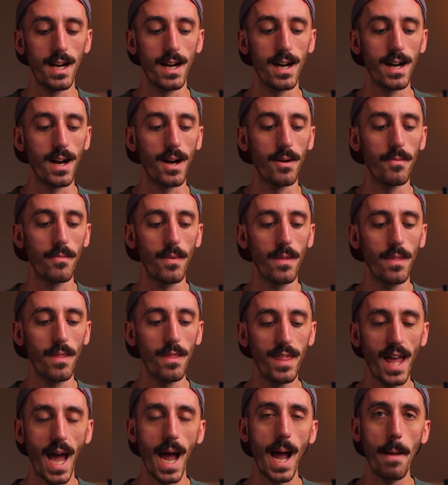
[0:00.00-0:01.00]

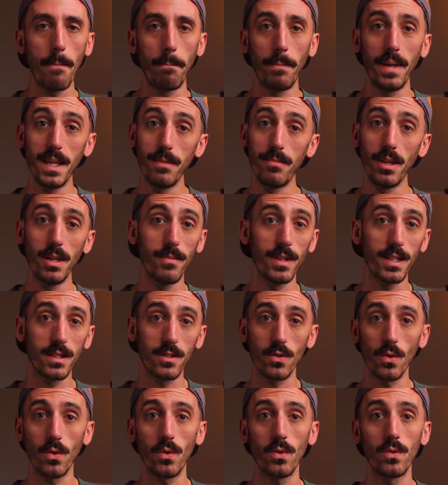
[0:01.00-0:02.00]
That PB
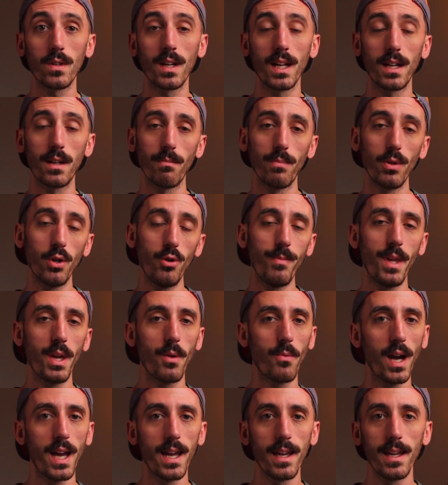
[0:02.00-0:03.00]
midsole kind of blew me
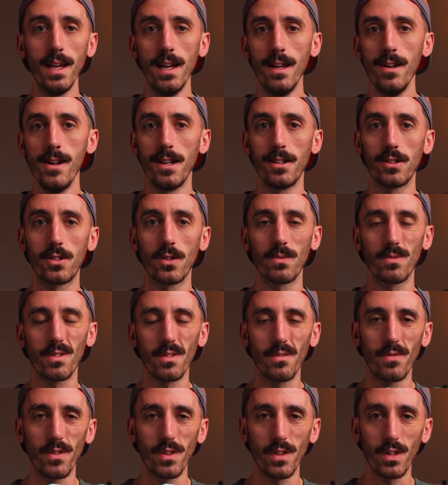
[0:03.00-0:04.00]
away in terms
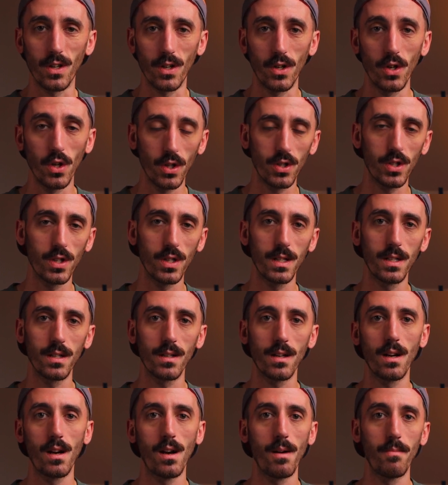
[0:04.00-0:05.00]
of the
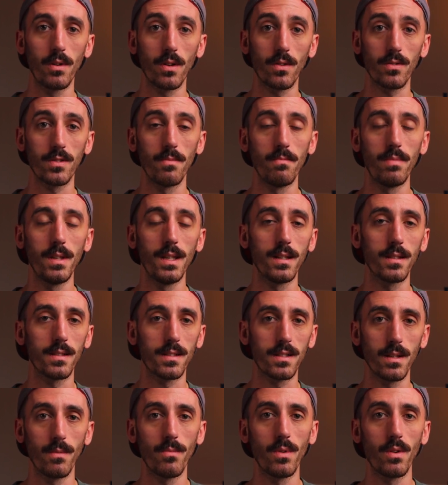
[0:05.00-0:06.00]
cushion, but also being
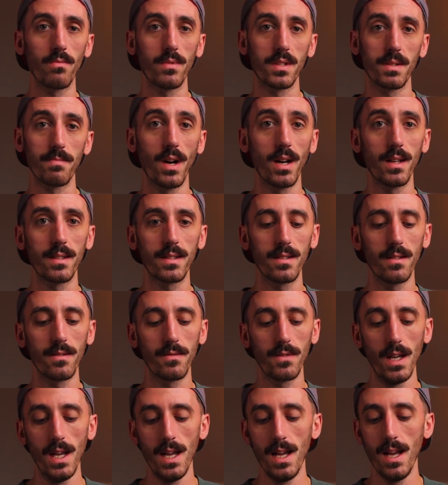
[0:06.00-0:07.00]
somewhat responsive.